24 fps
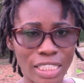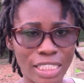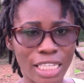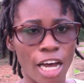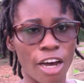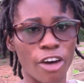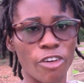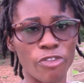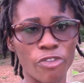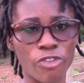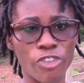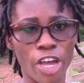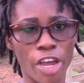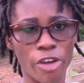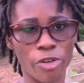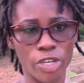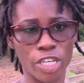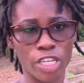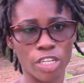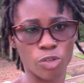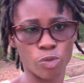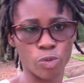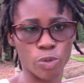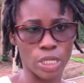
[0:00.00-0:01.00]
out very
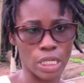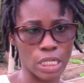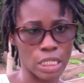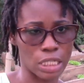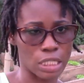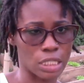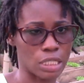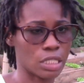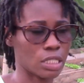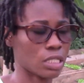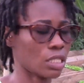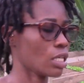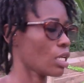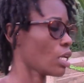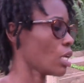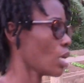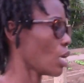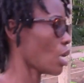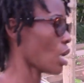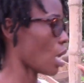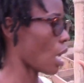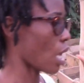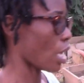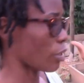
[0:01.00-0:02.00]
quickly
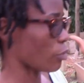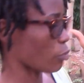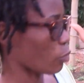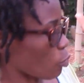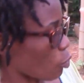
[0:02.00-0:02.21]
and